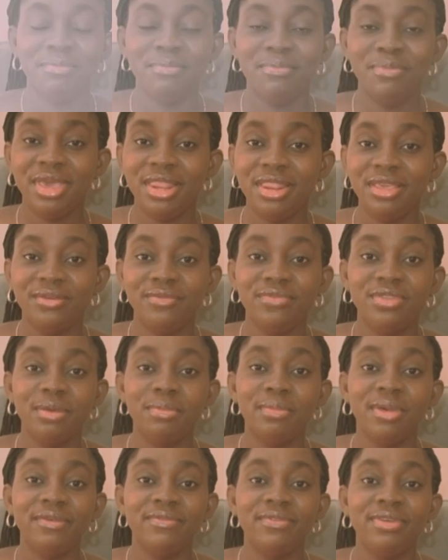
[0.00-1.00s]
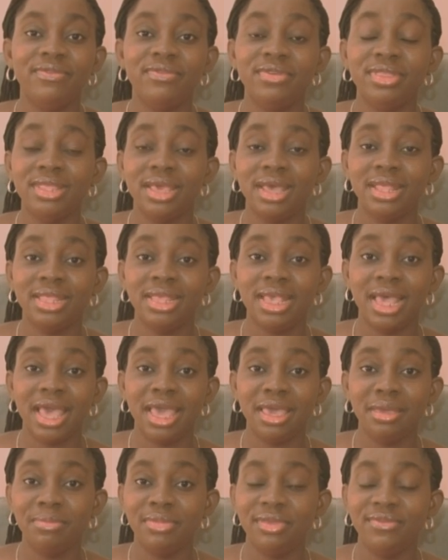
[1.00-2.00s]
Many of them have given their
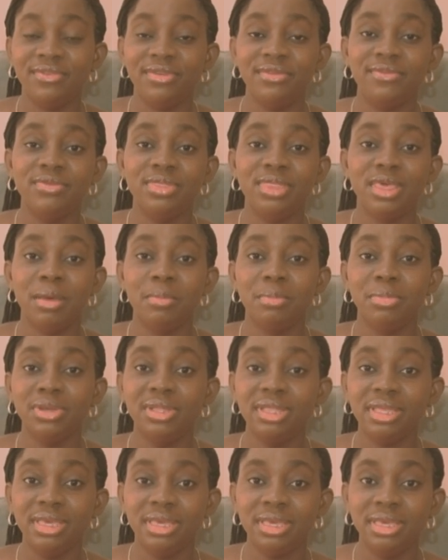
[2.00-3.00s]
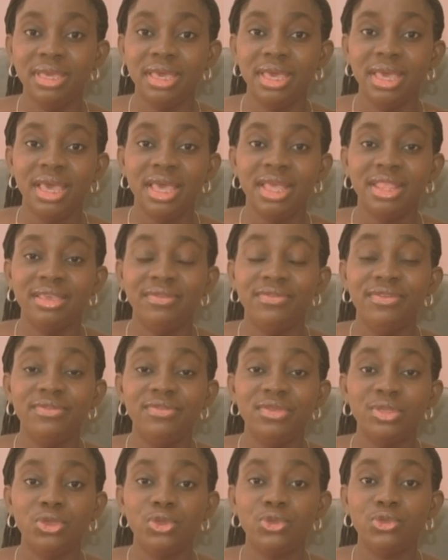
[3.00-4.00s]
time, they've given their money, they've
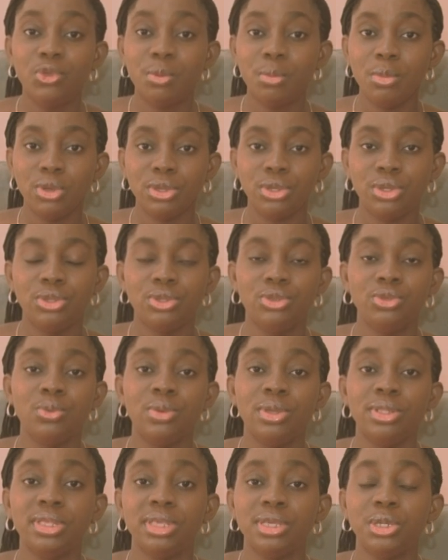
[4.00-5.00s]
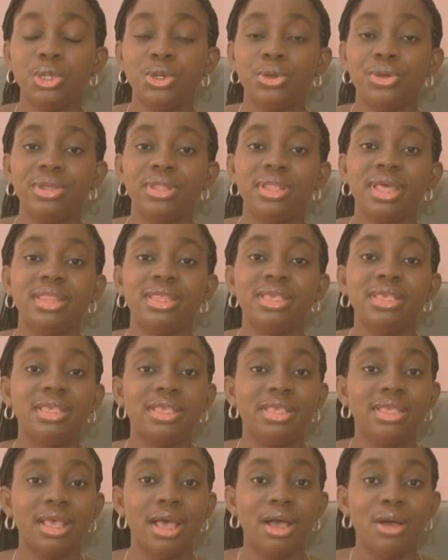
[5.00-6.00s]
given so much towards ensuring that
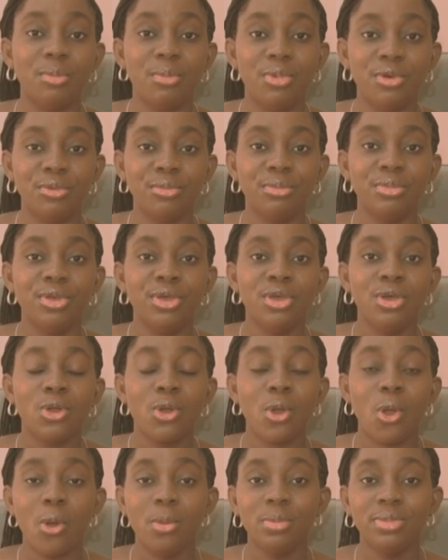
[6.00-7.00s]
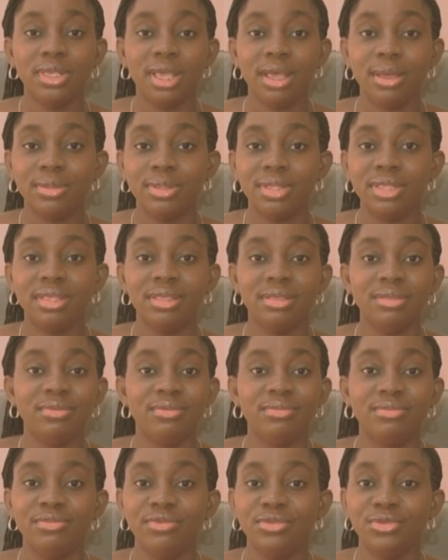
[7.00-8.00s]
this album comes out,
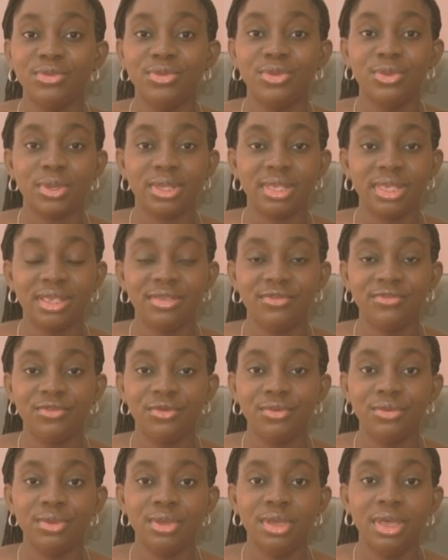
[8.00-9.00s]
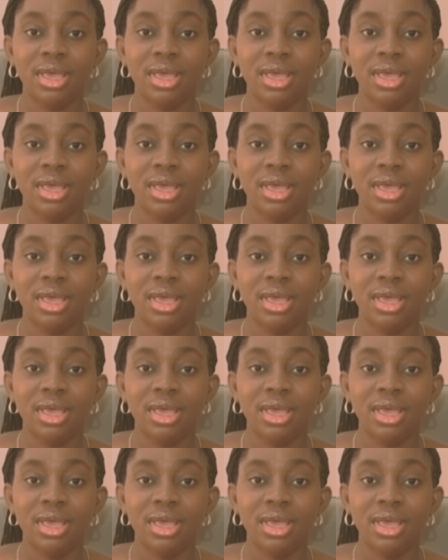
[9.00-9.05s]
you know, successful.